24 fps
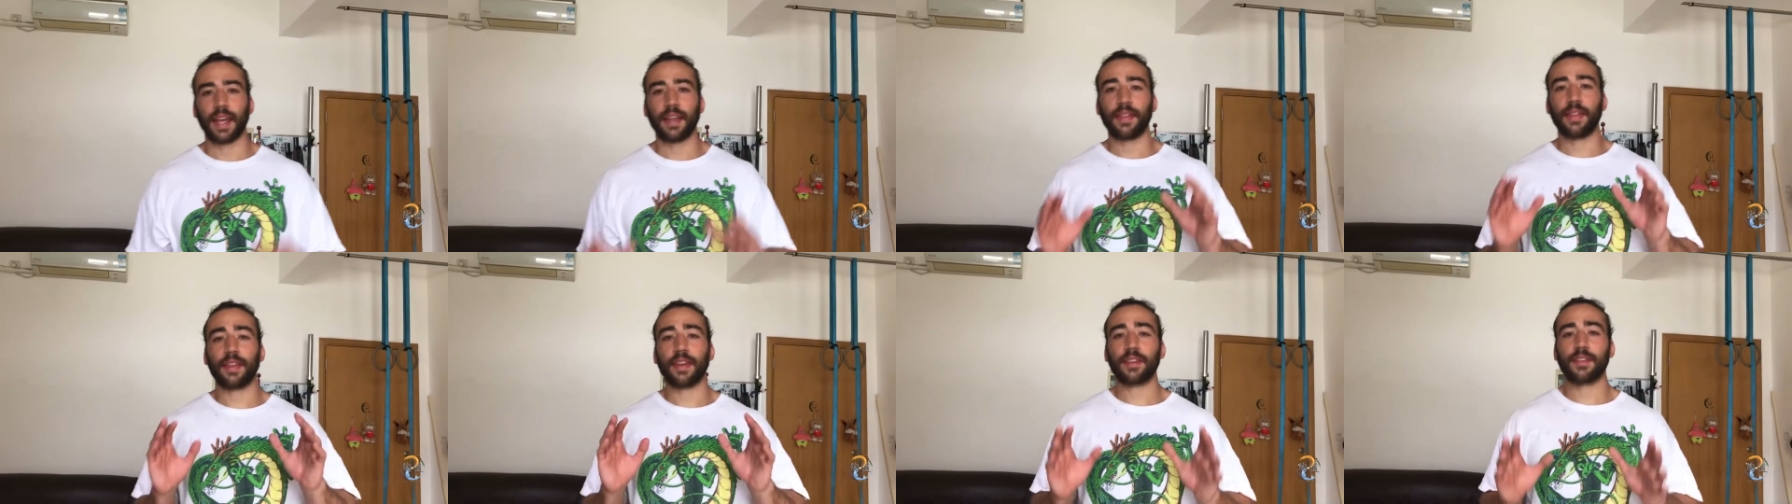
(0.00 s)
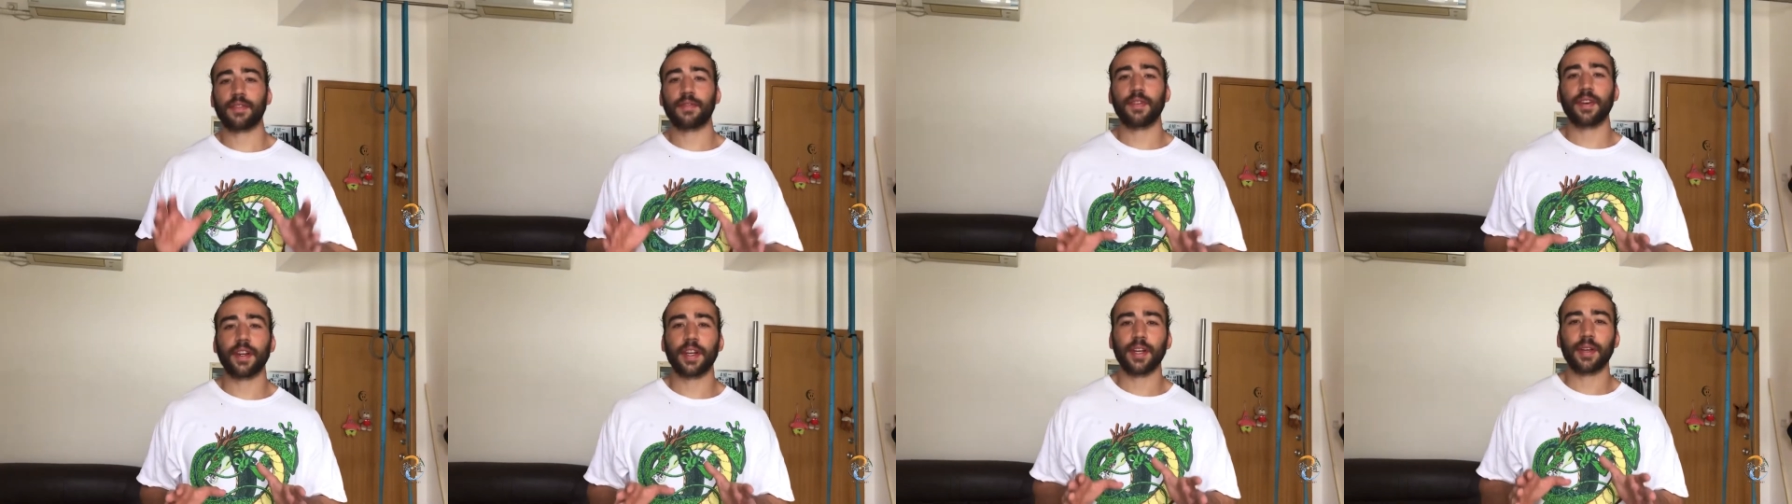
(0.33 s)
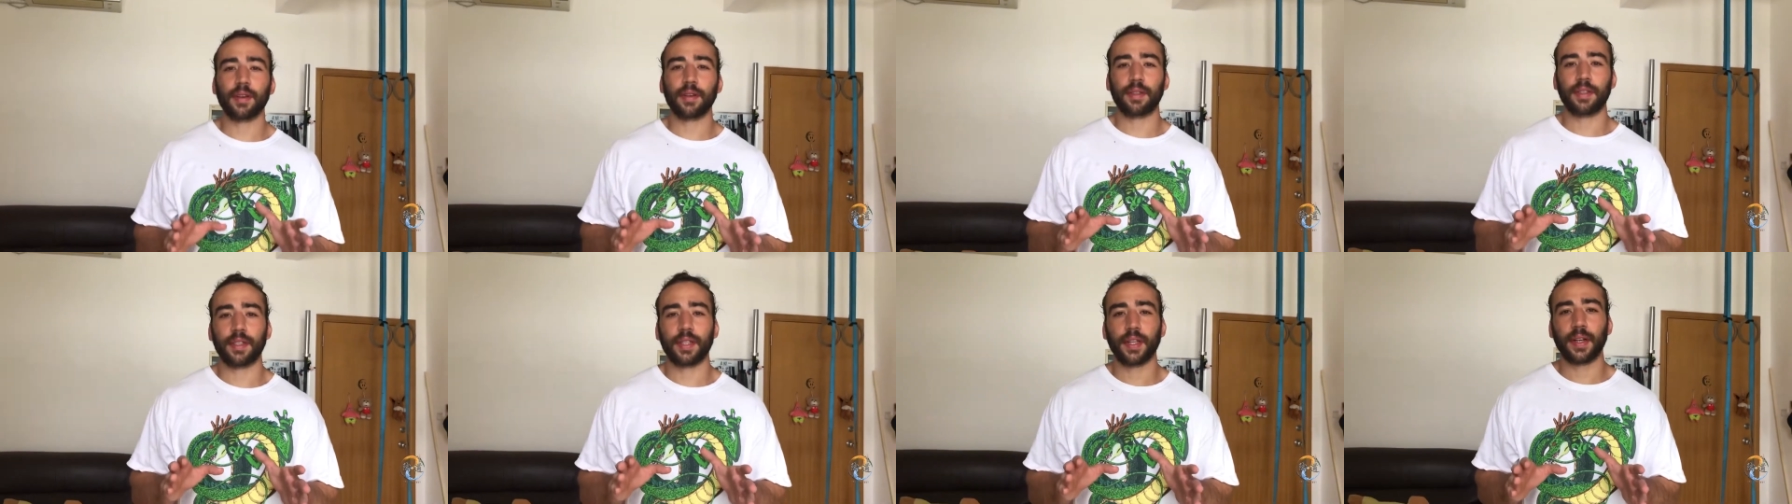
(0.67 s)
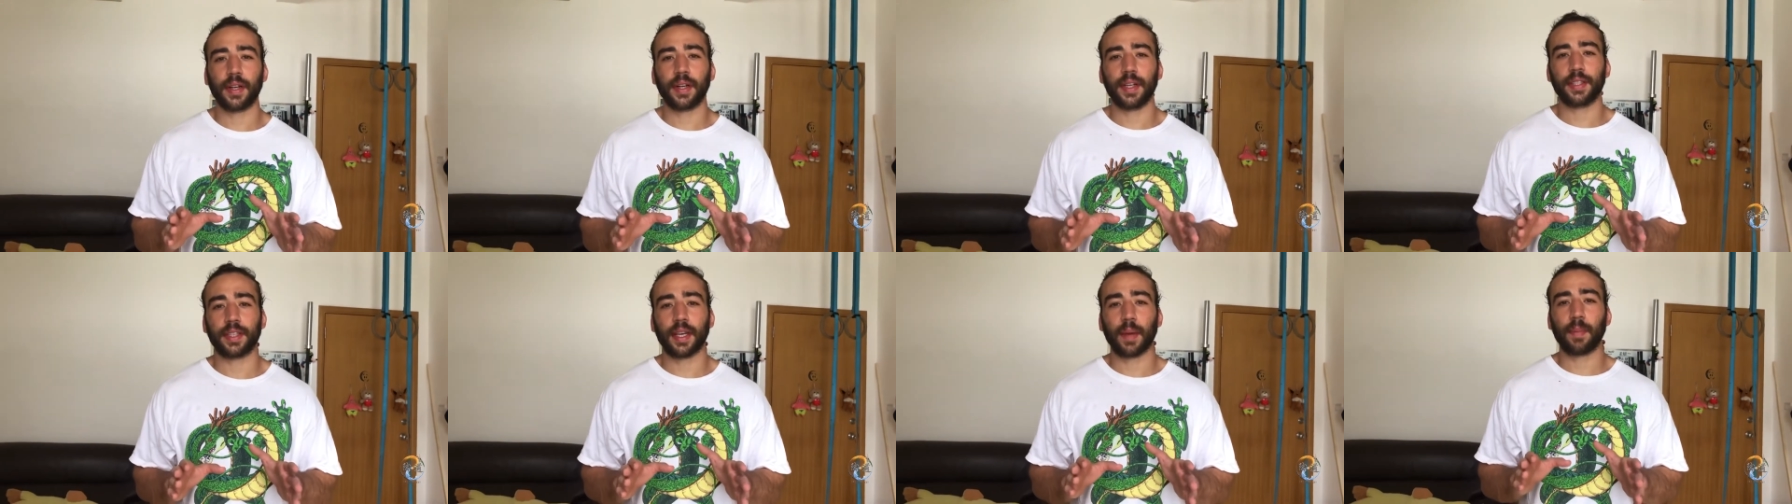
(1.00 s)
In this video
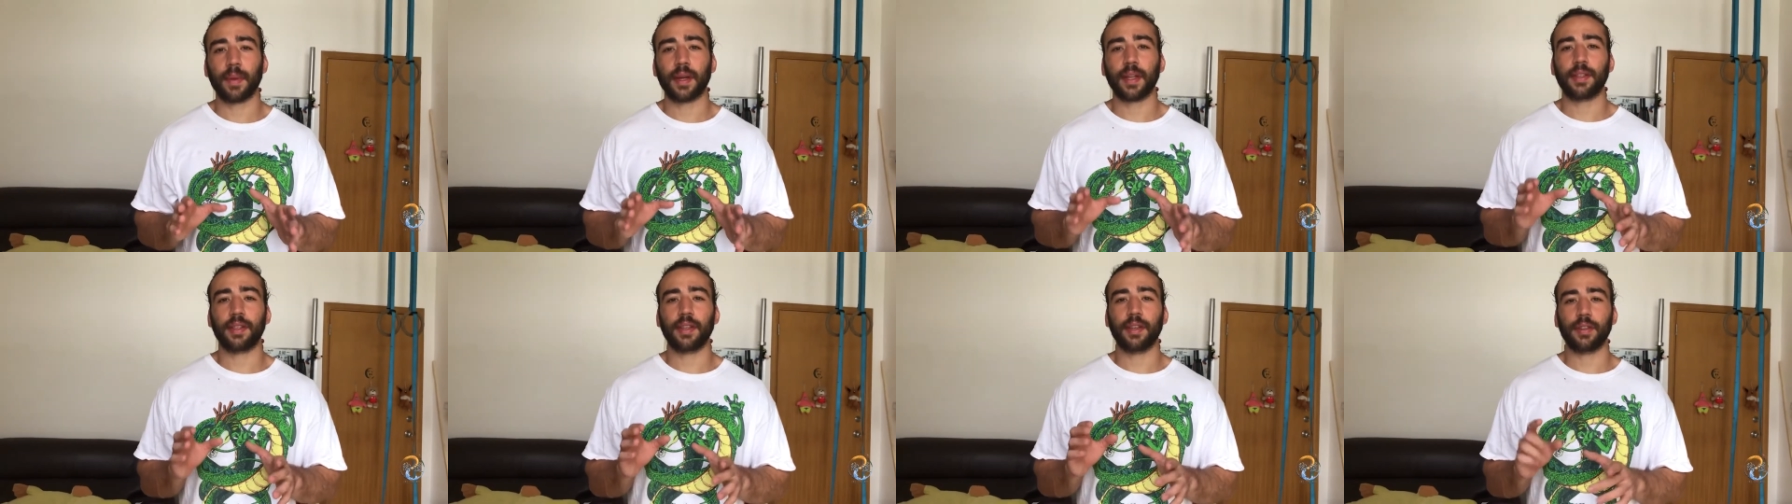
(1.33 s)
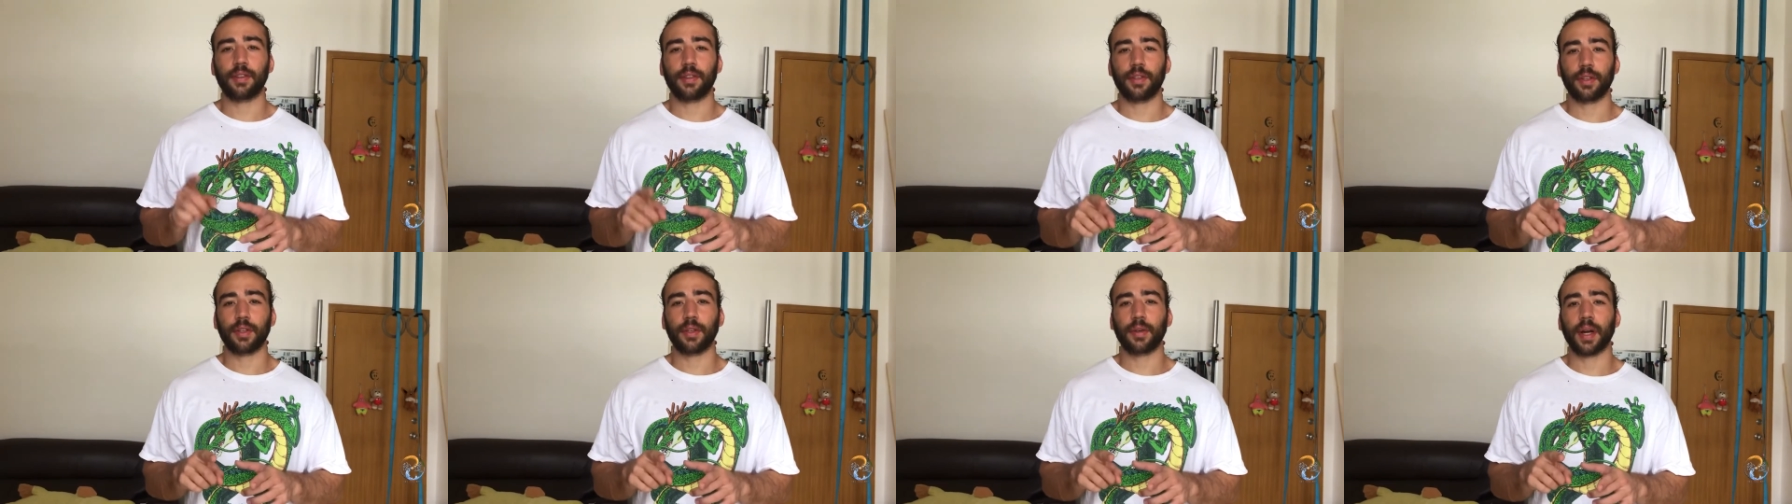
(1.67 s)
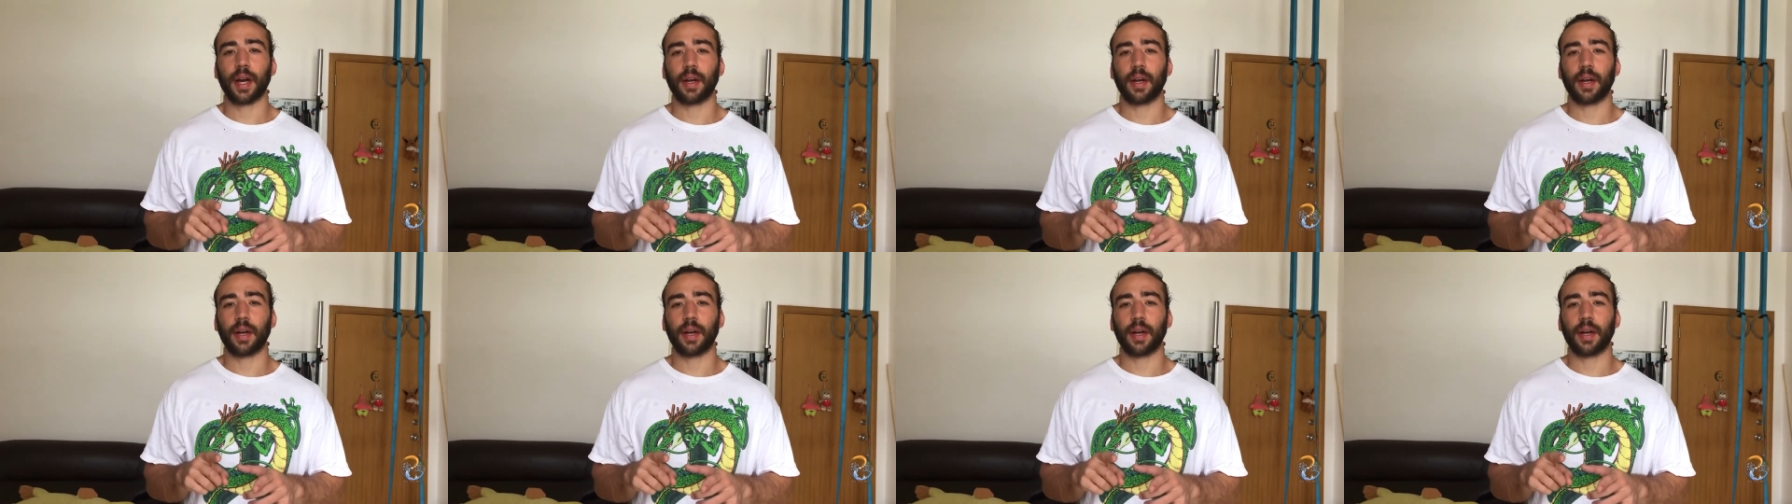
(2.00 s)
series, I'm going to teach you